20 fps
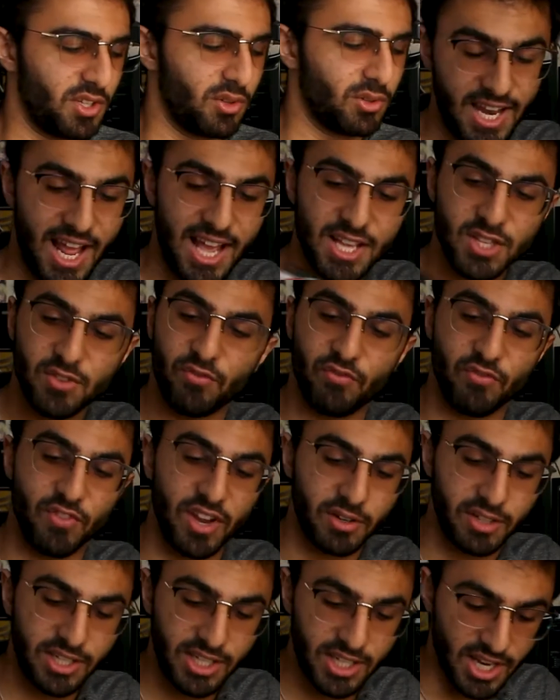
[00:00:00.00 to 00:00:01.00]
It has
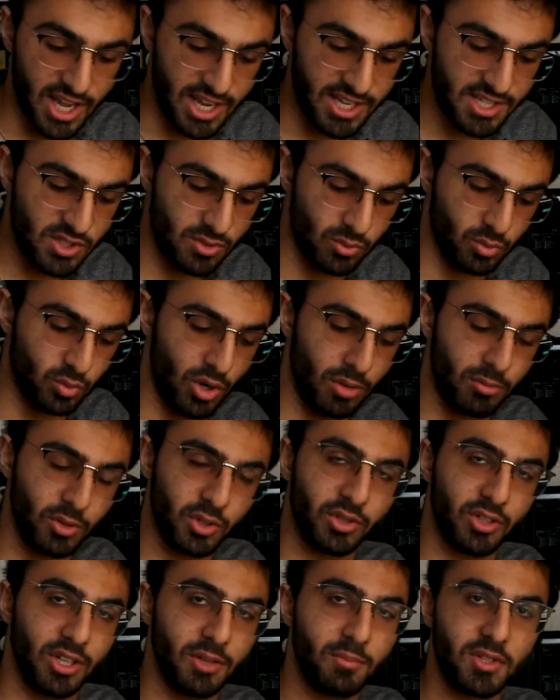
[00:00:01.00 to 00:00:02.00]
very nice rubber
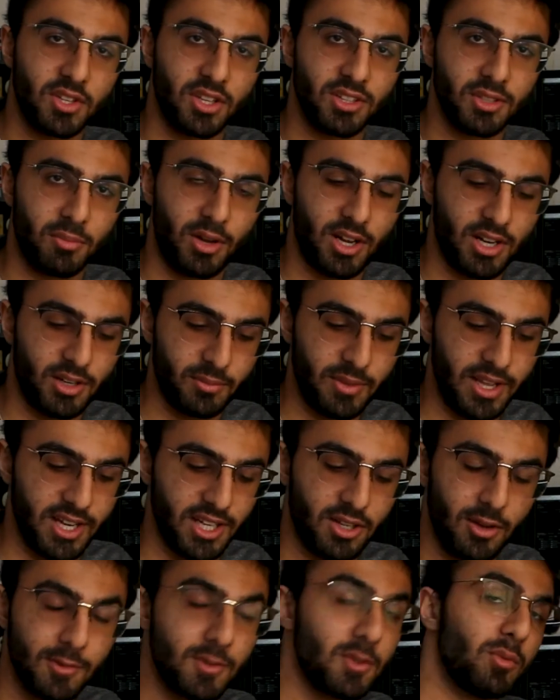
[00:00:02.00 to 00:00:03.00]
grips on the bottom, and
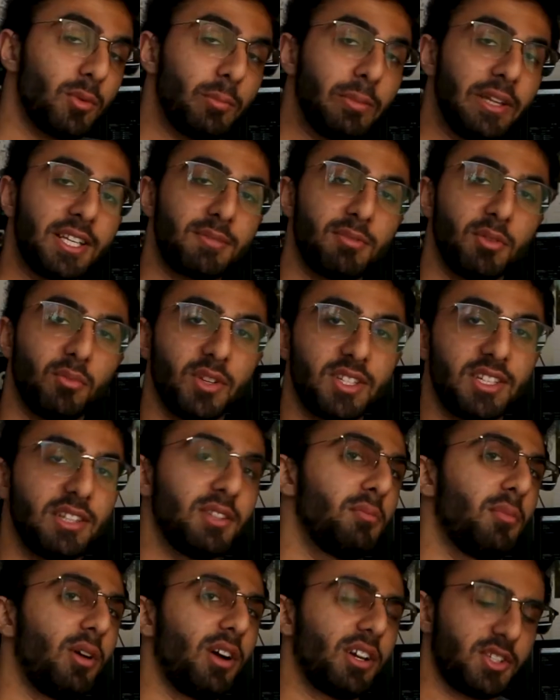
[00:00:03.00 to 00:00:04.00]
it comes with replacement ones in
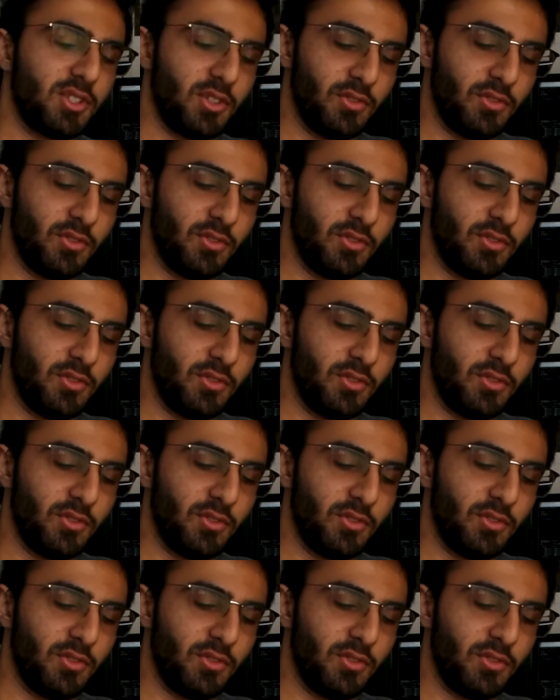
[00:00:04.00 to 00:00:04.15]
the box.